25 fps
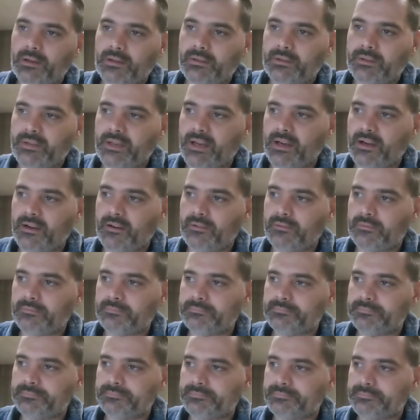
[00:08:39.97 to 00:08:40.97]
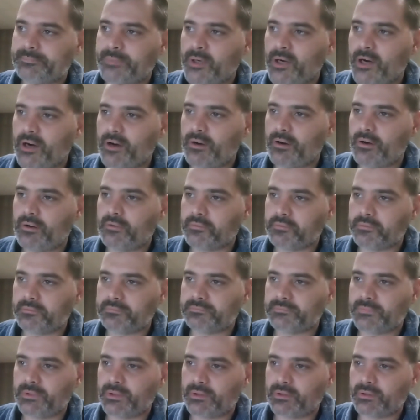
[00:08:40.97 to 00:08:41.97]
Now, Paul
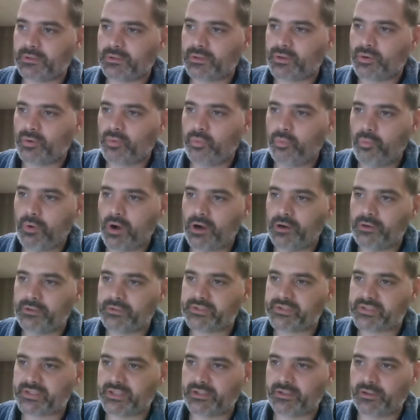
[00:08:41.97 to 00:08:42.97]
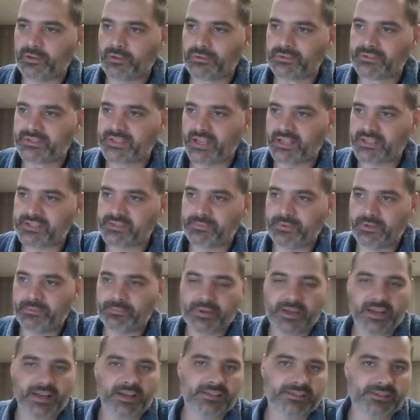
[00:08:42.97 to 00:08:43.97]
quotes an Old Testament
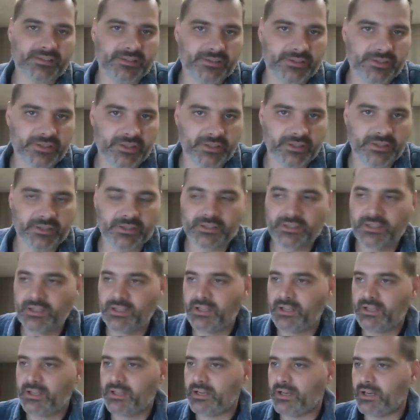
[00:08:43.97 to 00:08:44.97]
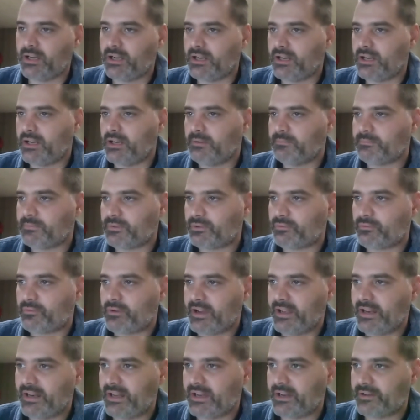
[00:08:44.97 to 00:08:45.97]
passage here
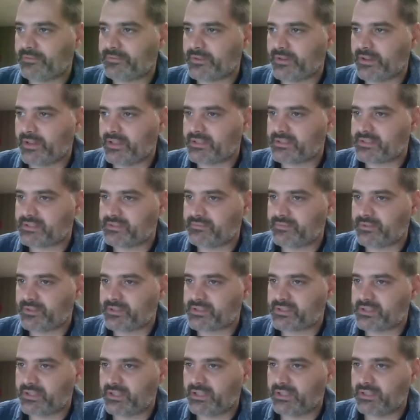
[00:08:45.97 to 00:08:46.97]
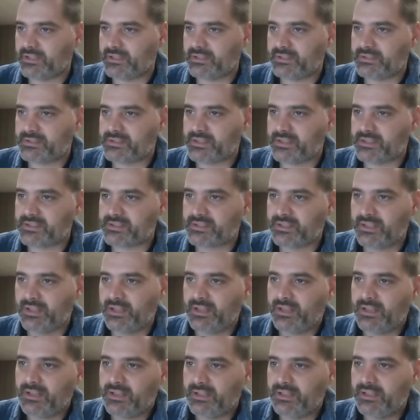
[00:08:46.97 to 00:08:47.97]
right after this in verse 9. He says,
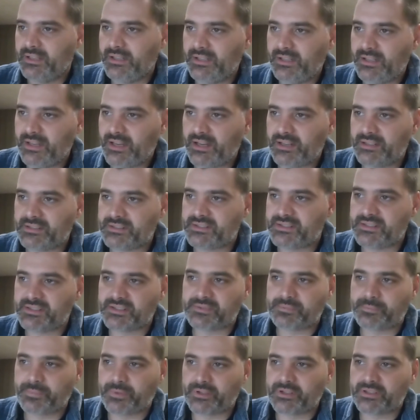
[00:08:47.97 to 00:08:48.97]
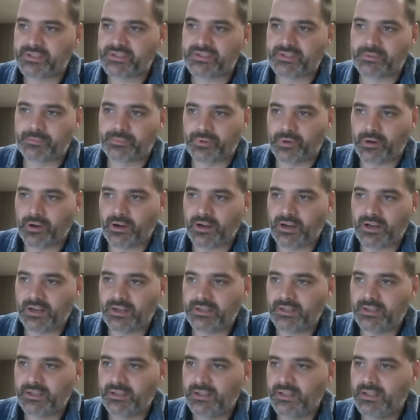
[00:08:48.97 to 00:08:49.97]
he has dispersed
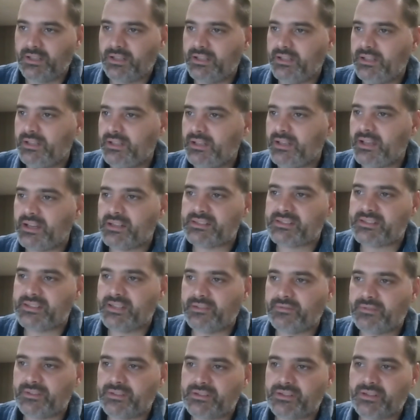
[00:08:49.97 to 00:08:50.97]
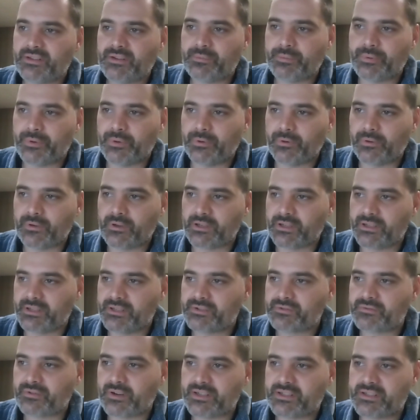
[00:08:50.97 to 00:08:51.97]
abroad, he has given to the poor,
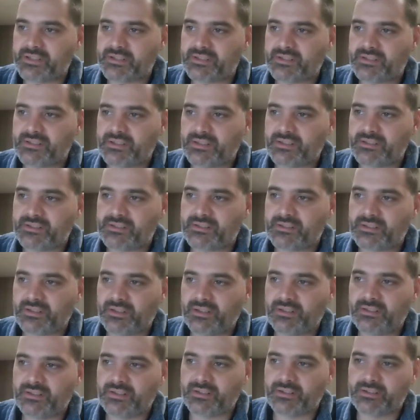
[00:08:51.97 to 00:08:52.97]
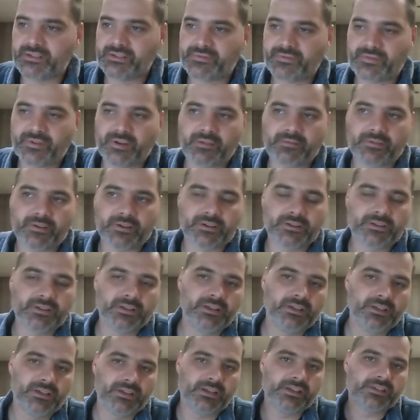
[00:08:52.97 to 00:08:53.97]
his righteousness endures forever.
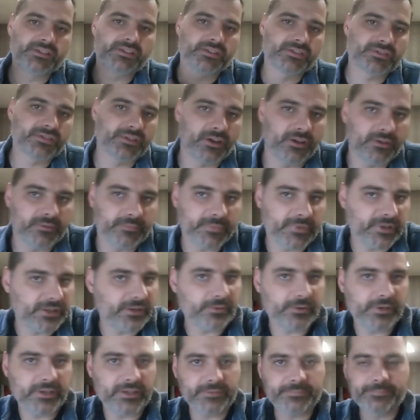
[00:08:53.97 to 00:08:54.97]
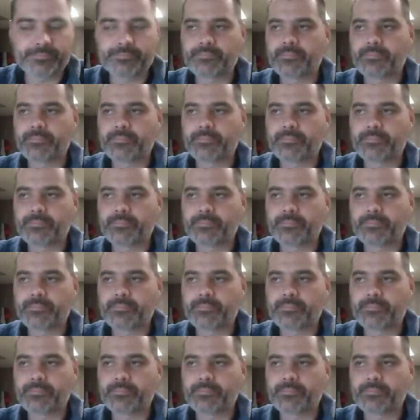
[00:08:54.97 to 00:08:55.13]
It's a psalm, by the way.